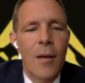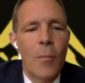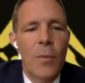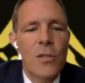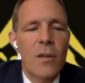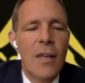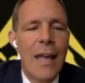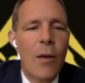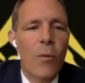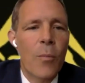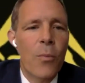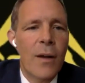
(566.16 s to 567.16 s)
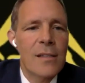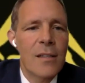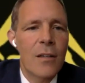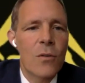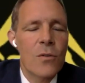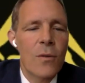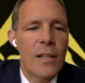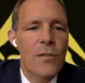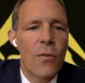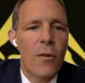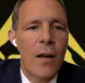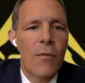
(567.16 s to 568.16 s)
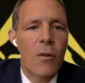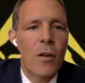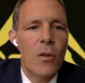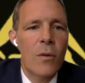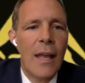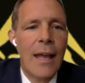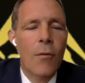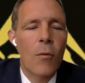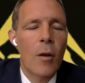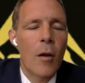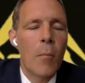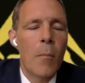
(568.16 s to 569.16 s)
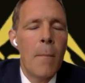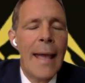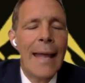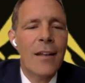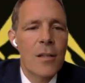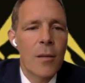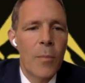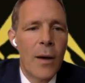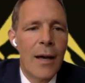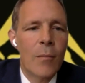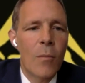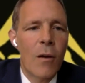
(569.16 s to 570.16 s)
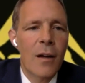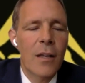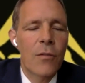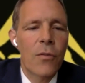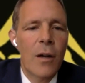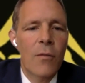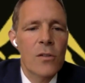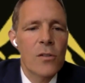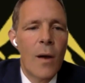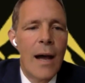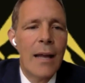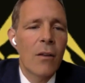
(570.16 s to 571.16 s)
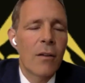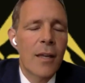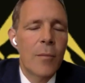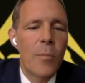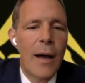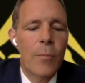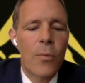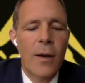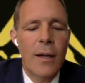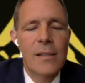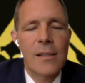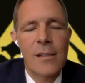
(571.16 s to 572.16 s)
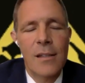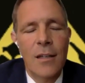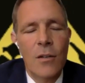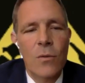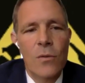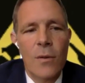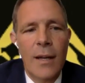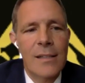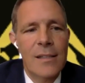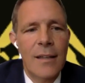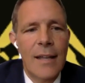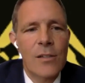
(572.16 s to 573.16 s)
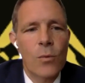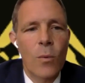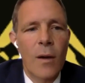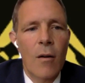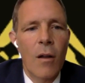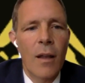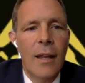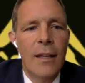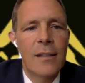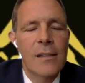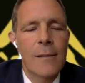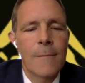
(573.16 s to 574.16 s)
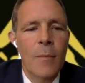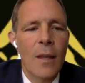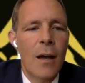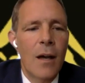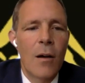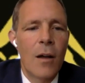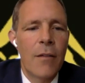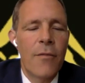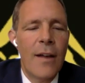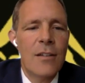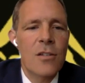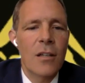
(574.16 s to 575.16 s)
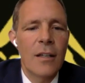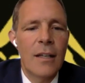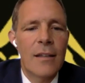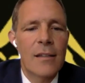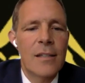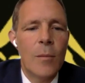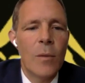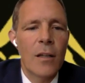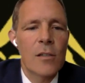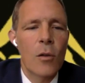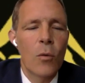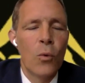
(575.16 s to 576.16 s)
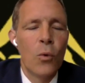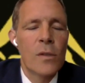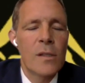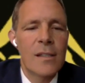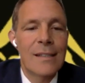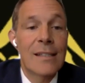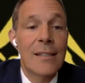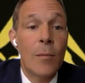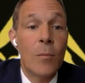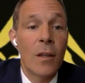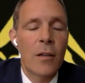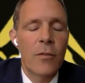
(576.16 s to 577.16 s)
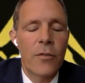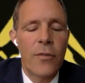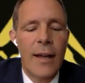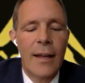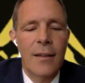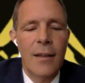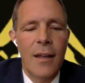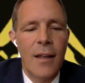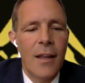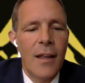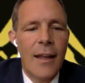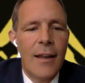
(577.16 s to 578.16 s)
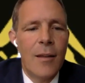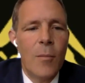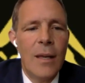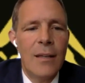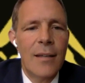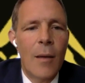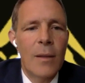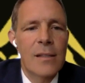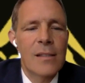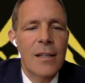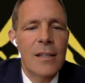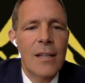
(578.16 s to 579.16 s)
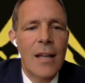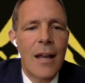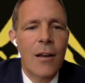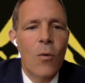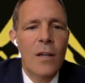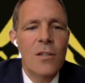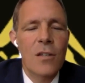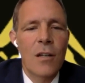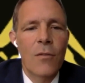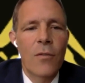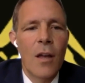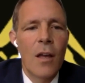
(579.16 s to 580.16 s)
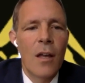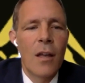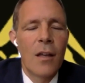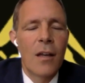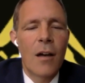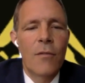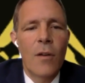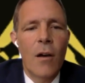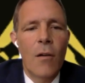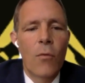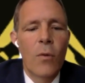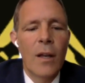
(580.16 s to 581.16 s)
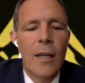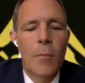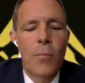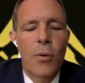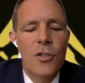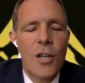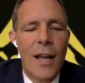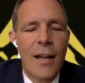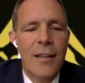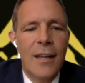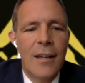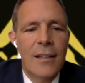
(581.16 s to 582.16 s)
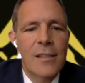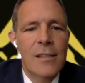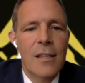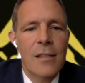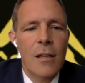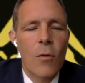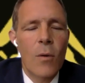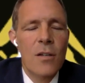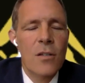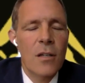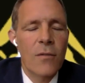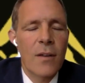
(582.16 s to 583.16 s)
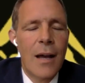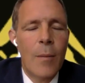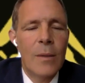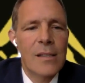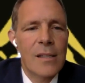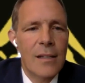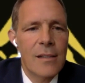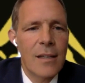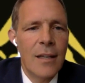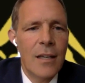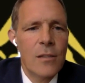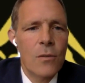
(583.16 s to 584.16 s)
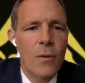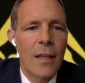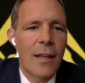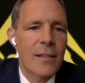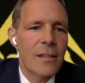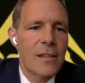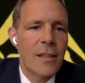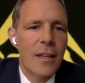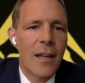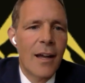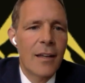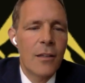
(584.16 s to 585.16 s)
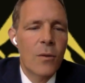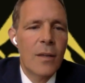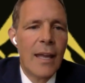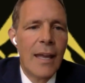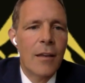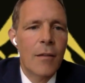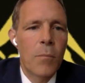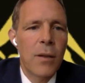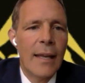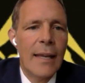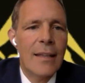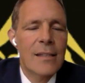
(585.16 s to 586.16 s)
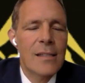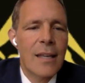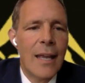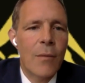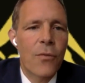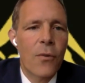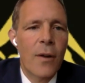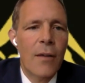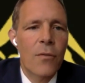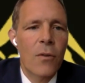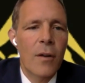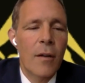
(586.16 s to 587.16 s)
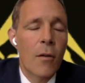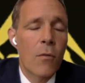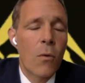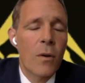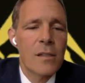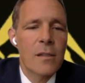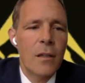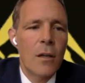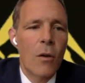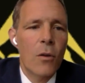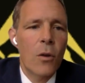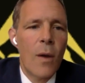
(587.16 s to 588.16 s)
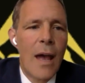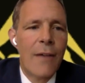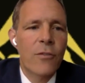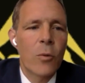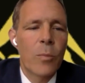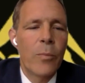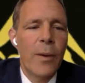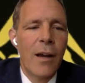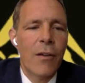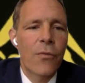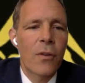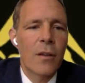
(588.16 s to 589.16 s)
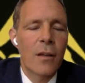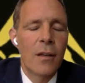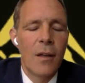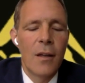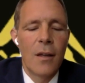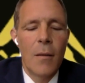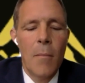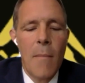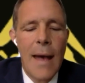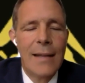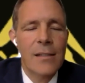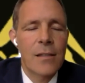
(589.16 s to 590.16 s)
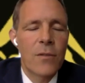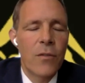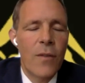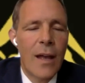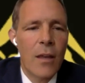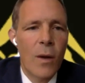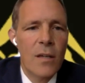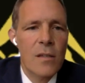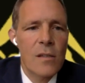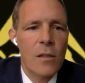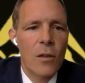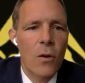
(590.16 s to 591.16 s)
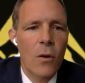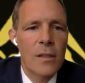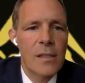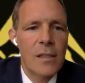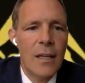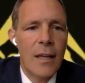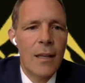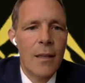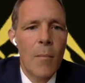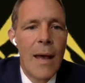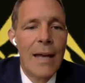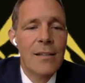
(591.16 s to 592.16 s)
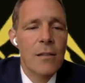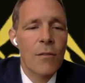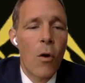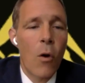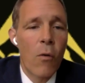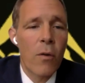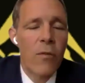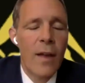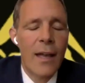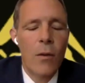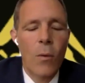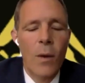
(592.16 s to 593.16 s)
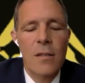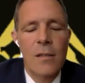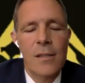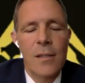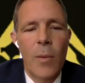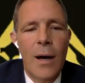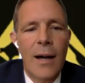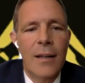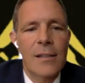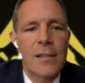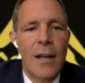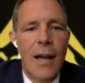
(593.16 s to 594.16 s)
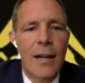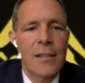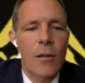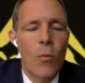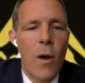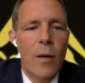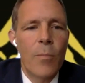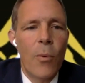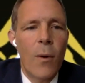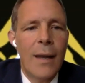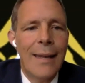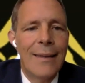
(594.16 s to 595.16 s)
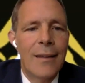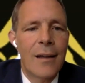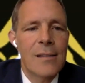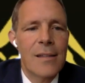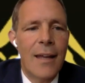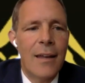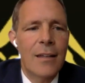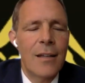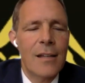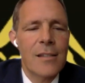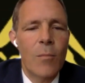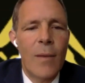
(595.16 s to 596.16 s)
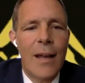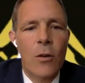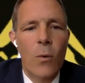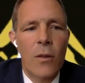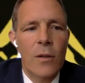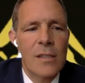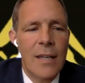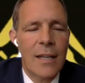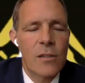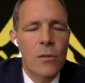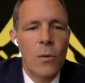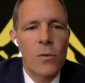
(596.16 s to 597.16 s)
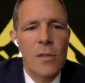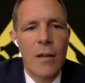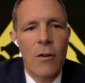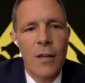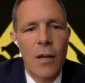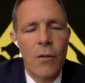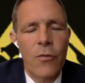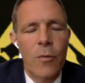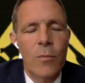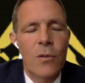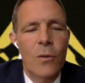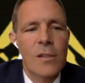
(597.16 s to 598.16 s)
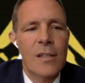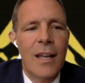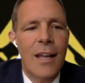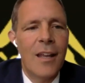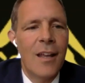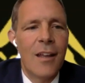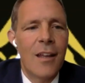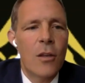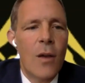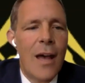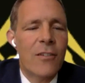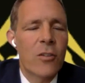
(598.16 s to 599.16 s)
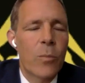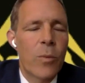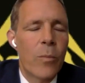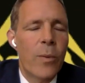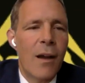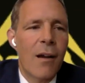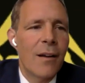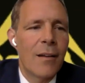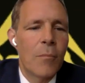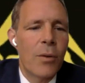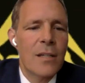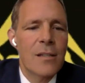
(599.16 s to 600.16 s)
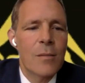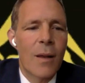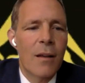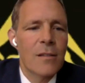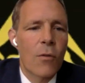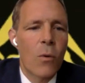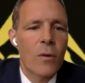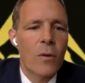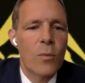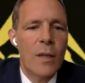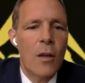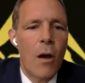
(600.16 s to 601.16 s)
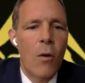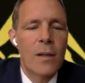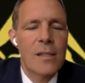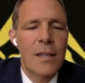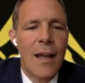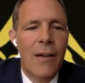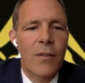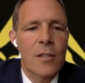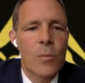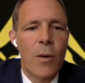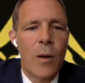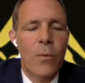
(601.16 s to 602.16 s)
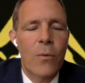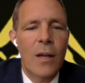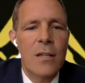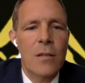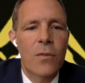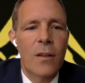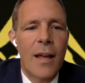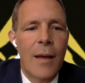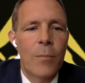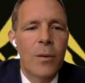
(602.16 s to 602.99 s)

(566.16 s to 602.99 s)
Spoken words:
But you can't repress interest rates forever and you can't manage the bond market forever. So I look at bond prices and interest rates and that's where it all ends. Eventually the stimulus loses its stimulative effect. And in the meantime, it's not a question of really projecting. It's just a question of common sense and history lessons, Egon. You can't play this game forever. And of course, you know, you have to prepare for the massive devaluations in currency and the massive overvaluations in bond and stocks. At one point, it does end. It doesn't matter whether it's next Tuesday or a year from Tuesday. You have to prepare. And precious metals, of course, we know is the obvious preparation for that.